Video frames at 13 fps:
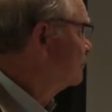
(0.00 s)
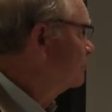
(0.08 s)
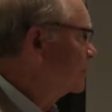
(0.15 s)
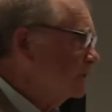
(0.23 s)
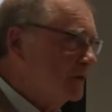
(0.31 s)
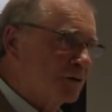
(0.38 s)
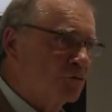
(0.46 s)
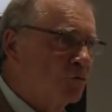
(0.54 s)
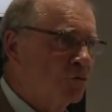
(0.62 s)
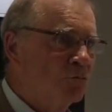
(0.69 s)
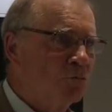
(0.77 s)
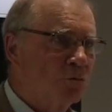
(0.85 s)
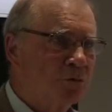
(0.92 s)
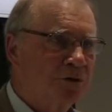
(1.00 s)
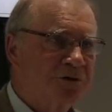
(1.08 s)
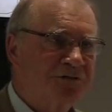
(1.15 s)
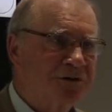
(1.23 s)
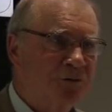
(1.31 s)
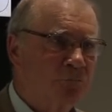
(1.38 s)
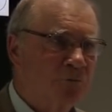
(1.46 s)
But a Cold War is
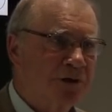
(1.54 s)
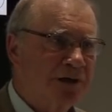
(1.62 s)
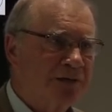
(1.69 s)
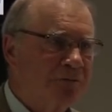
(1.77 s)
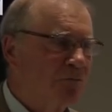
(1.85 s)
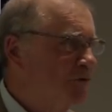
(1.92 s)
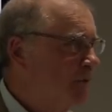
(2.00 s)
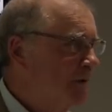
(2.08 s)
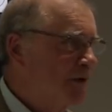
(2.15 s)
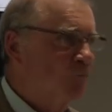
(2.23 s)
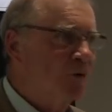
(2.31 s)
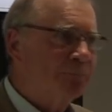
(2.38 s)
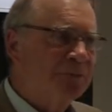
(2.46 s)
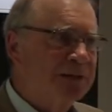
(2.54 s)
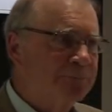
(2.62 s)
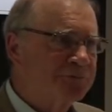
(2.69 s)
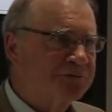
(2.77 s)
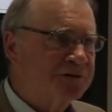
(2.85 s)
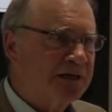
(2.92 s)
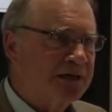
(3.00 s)
underway. No matter what
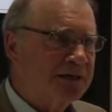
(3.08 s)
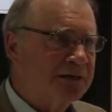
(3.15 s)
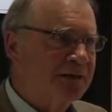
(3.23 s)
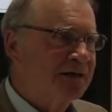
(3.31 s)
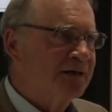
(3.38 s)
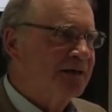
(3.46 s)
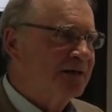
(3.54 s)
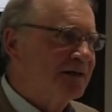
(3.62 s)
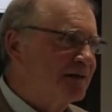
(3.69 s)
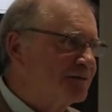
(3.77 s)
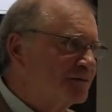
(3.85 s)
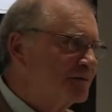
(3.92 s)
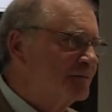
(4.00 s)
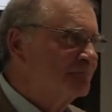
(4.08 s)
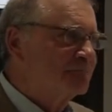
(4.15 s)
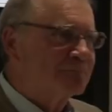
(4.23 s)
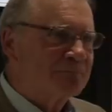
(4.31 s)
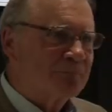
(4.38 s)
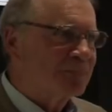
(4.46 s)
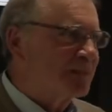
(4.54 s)
people say, it's
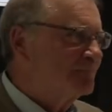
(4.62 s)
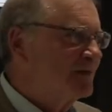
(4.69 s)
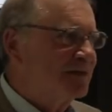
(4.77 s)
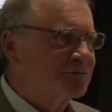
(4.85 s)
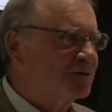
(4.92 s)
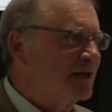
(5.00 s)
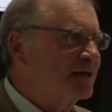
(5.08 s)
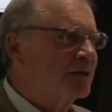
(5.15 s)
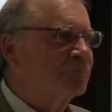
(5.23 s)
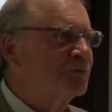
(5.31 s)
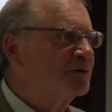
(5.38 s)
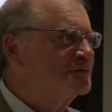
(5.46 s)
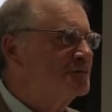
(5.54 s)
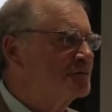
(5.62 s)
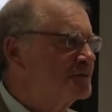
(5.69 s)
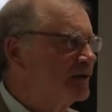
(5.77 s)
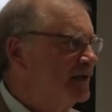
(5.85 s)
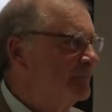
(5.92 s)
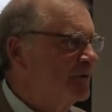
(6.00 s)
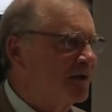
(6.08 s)
it's like a prisoner's
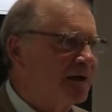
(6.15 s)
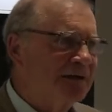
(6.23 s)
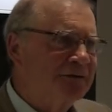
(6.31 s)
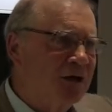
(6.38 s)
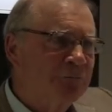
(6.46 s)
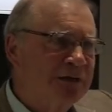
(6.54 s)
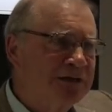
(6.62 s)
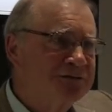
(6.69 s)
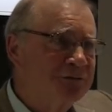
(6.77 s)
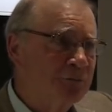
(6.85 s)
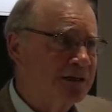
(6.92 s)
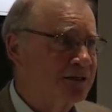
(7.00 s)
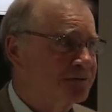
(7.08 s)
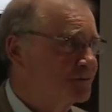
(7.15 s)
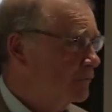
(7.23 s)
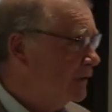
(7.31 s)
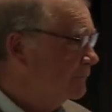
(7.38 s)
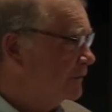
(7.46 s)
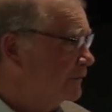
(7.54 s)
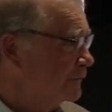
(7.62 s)
dilemma. I know he's doing it, so
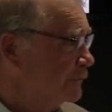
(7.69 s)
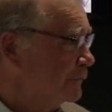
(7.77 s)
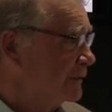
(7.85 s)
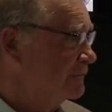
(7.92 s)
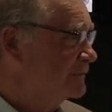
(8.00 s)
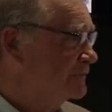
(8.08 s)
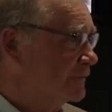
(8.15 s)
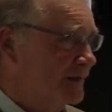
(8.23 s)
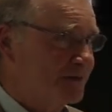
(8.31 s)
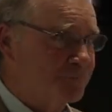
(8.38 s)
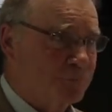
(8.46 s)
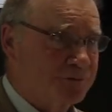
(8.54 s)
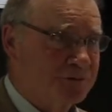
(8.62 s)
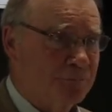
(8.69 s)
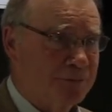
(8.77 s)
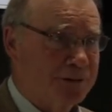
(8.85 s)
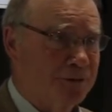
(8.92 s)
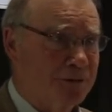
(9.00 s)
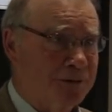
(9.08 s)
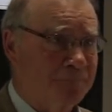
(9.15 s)
I better do it. So that's what's
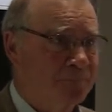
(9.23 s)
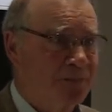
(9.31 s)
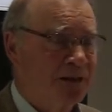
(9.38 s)
going on.